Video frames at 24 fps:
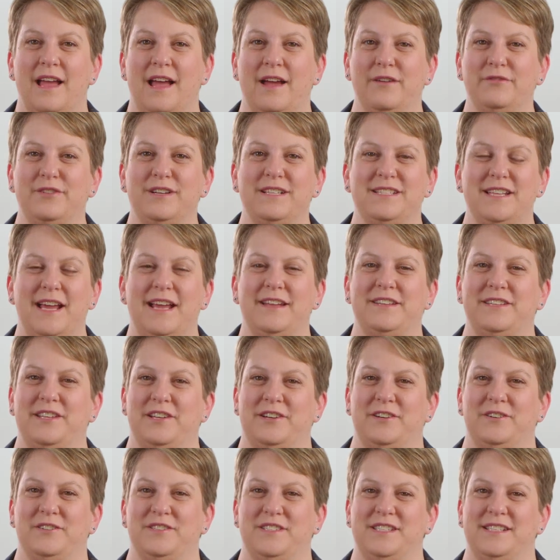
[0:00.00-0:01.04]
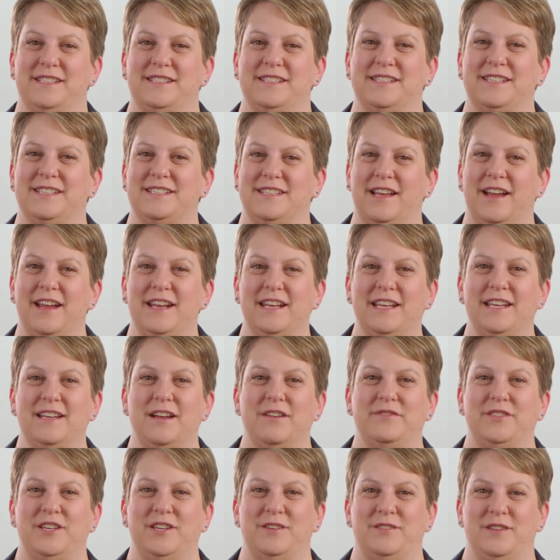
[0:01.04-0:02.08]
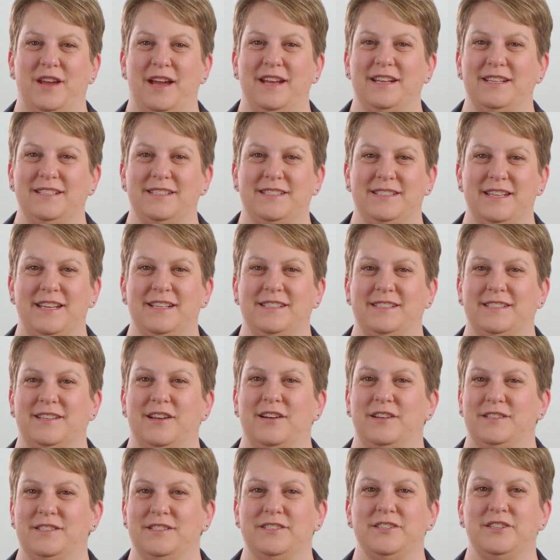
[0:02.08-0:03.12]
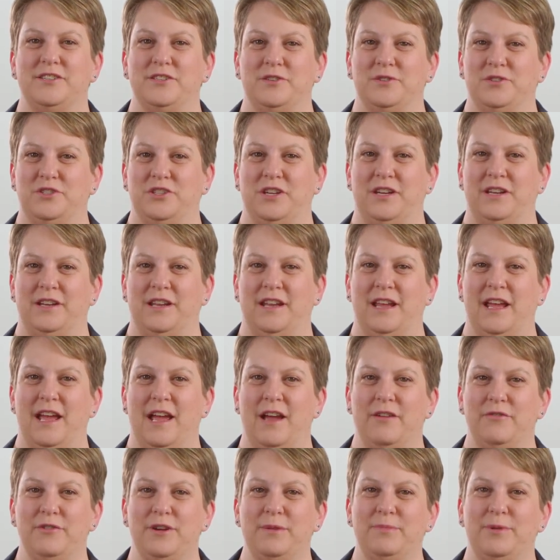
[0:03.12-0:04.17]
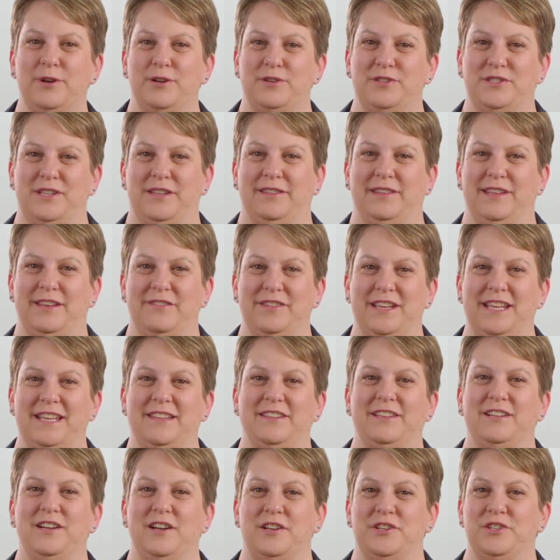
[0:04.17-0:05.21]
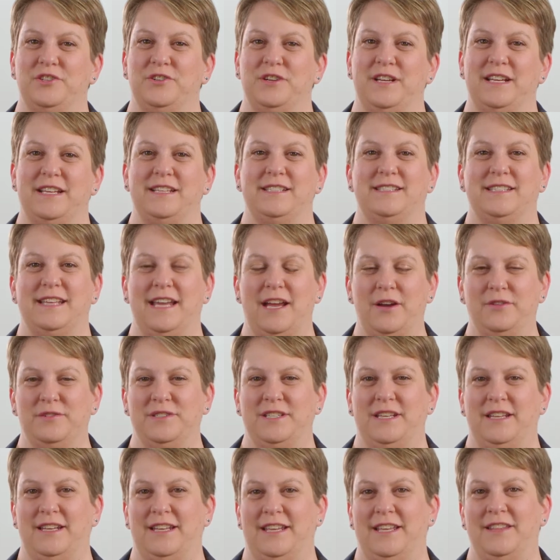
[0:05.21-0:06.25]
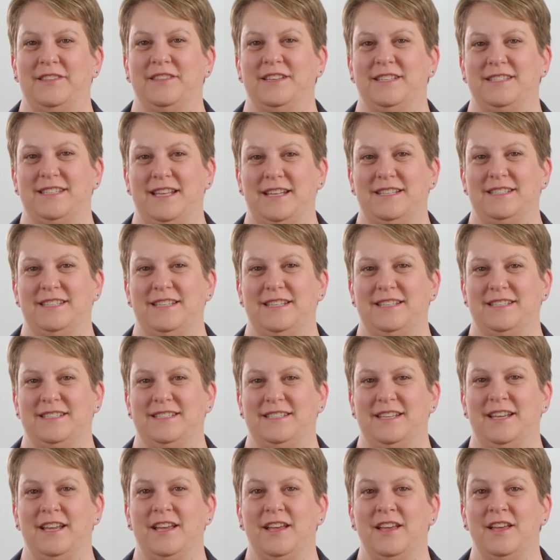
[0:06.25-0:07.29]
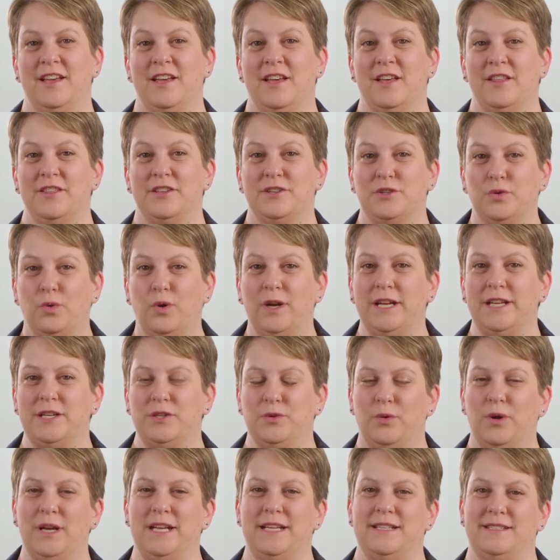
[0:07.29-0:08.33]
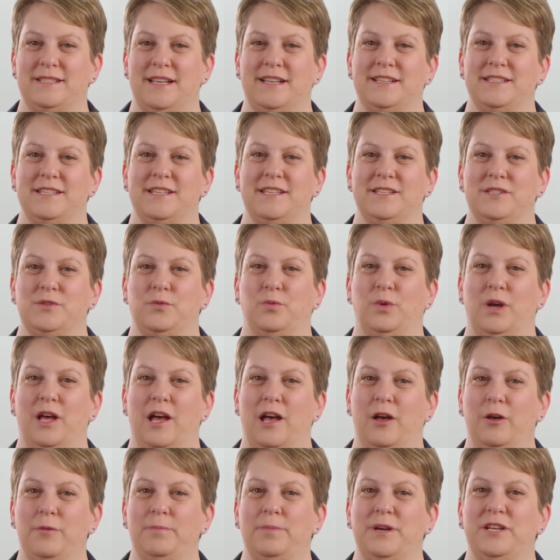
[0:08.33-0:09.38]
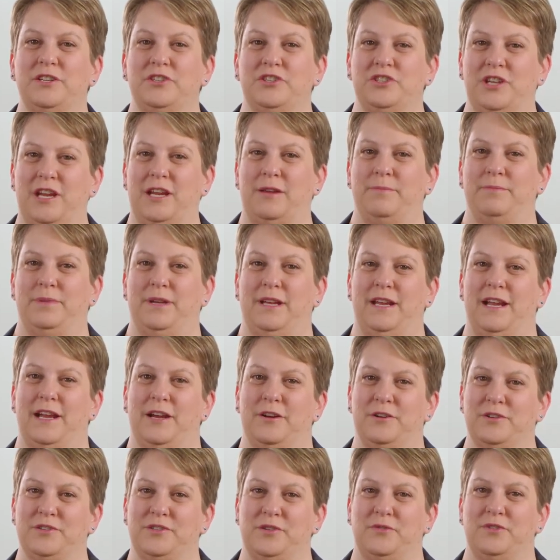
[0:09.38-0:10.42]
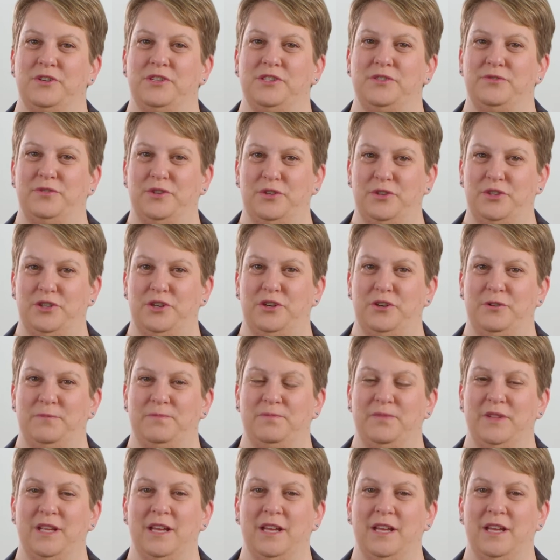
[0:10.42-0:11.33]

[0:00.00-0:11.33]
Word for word: Every 10 years since the signing of the United States Constitution, every person living in the country is counted in the census. The 2020 census will help us shape Arizona's future.